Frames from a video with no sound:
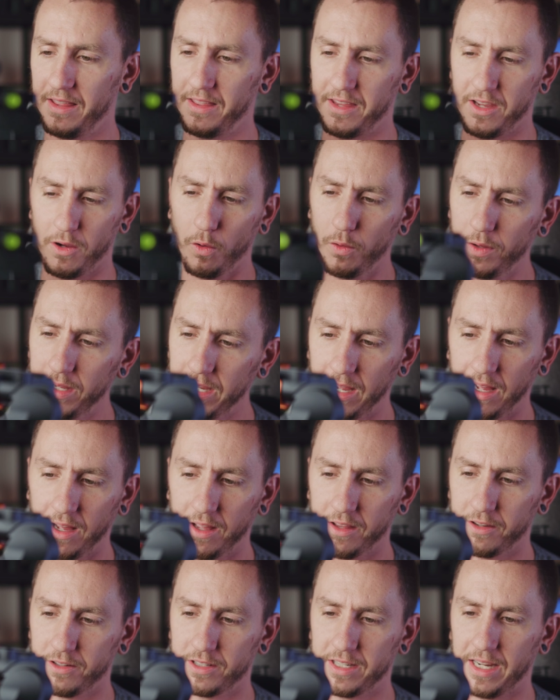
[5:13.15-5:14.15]
The only
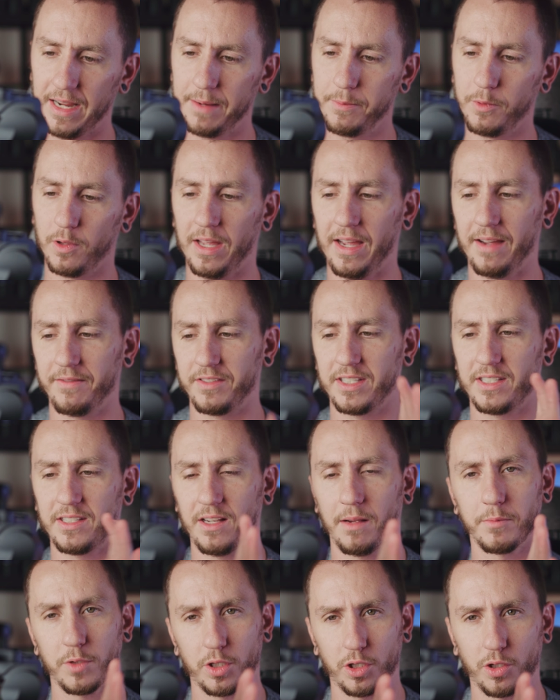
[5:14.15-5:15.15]
other time you'll have
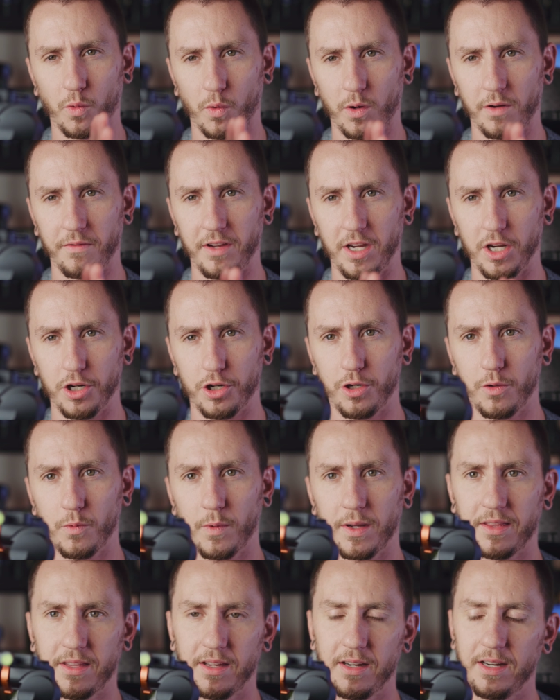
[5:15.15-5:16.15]
some sort of issue
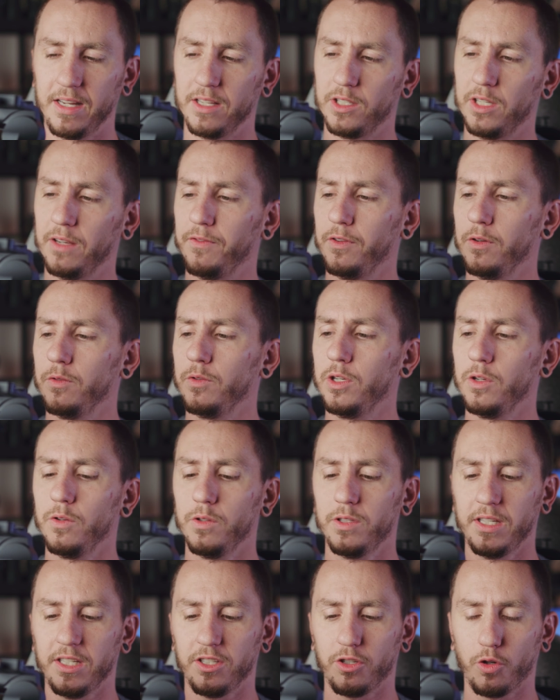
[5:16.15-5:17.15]
with it is if you
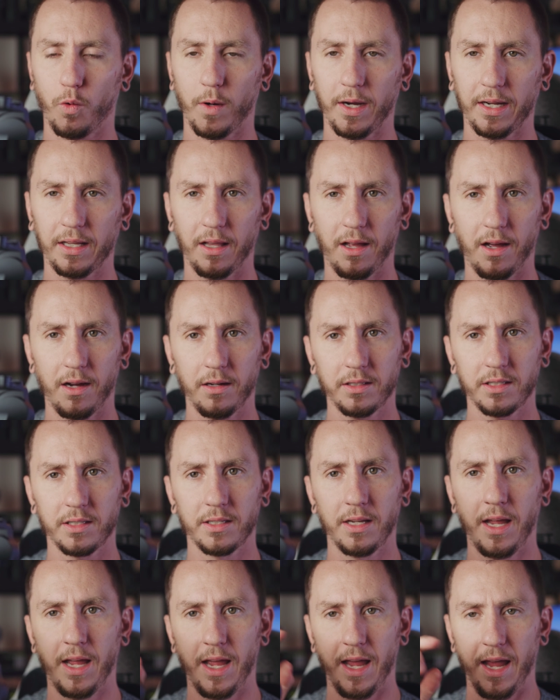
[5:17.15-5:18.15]
use these quick
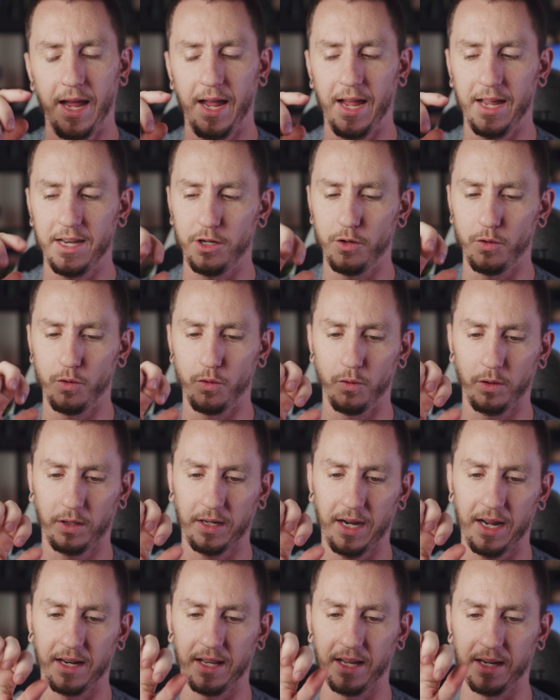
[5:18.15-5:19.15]
locks and you
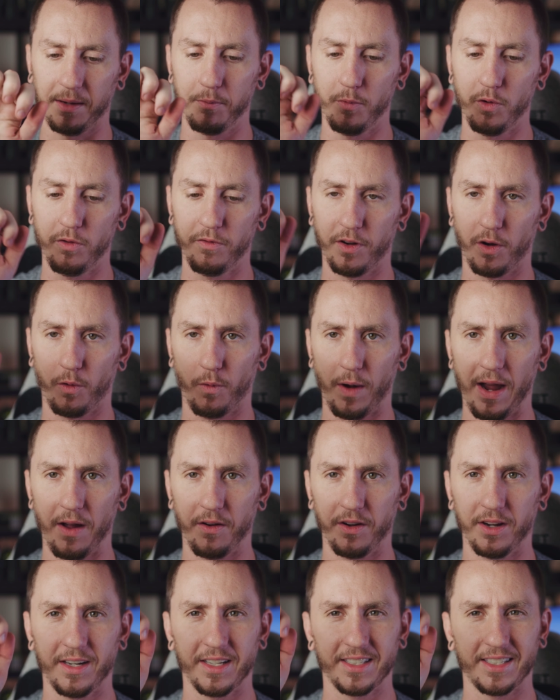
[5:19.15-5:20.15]
kind of like move it
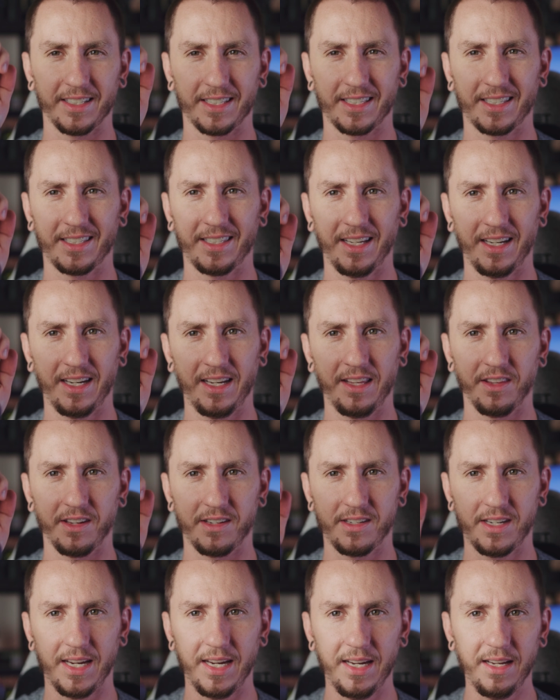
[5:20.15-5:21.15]
around and it doesn't sit in the
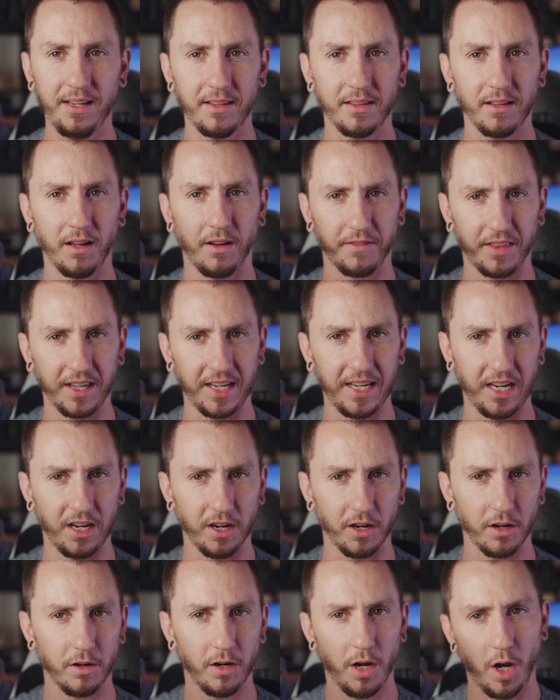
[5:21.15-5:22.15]
teeth of the
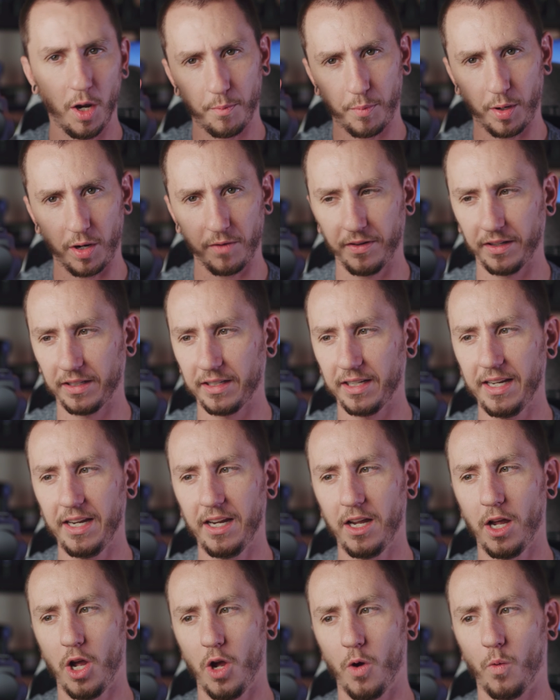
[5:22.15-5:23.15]
gear
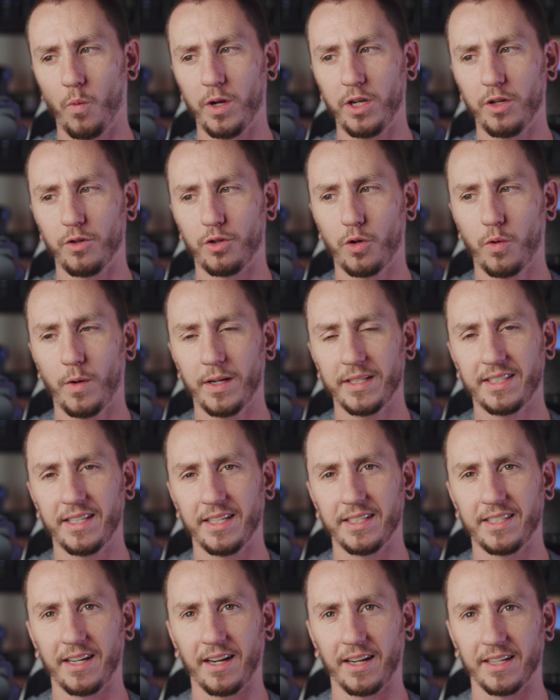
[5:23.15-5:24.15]
perfectly. When you twist
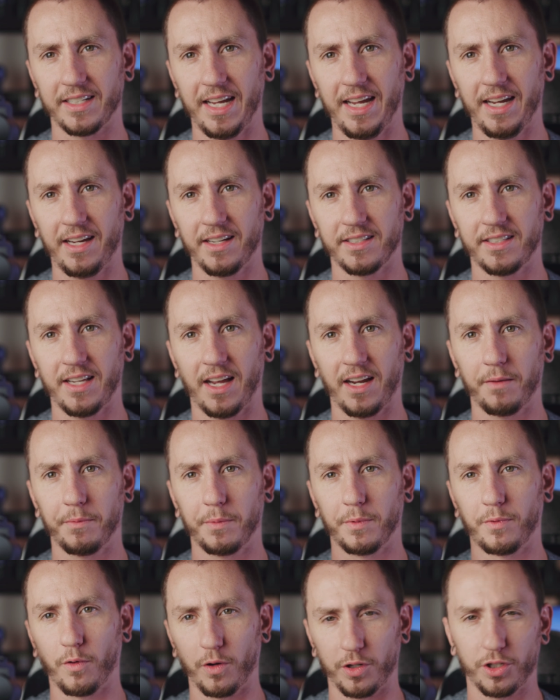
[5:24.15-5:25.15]
this, it'll take a second
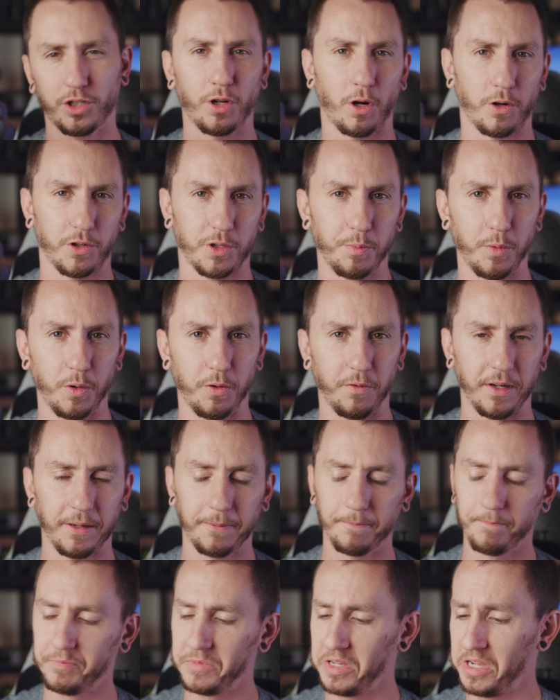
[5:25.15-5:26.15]
before it starts
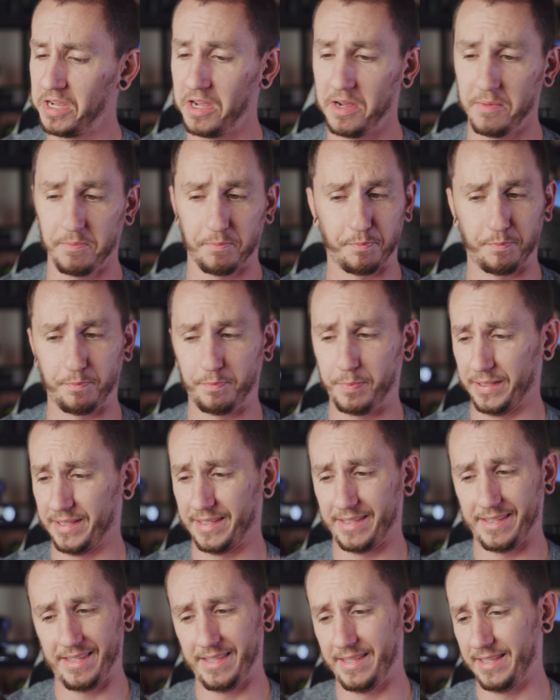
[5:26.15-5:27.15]
moving.
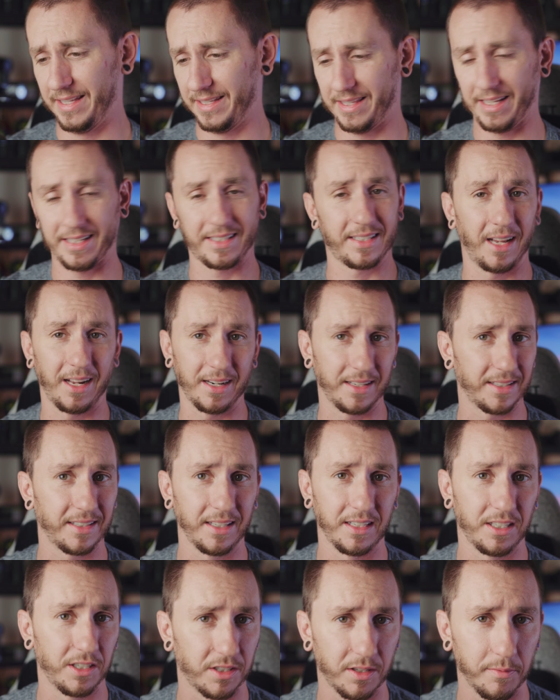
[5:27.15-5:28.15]
But that's
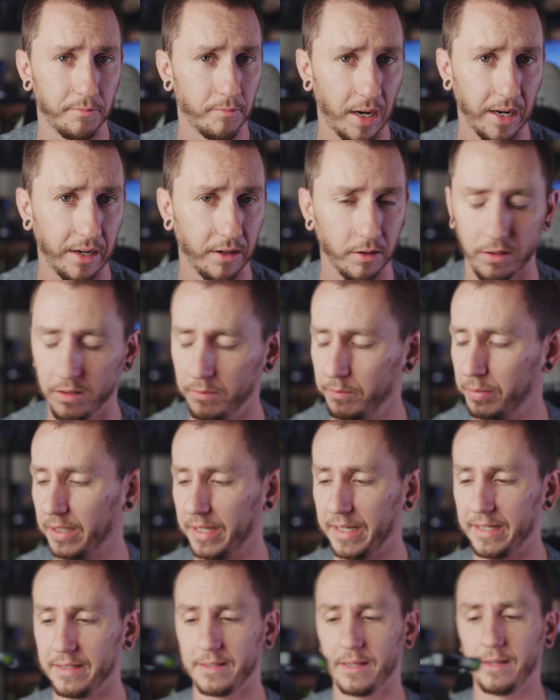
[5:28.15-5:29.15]
honestly just a minor
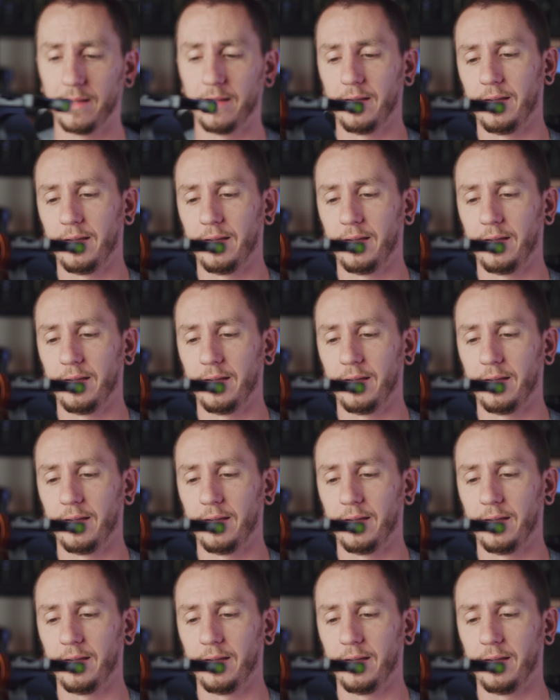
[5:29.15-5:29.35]
complaint.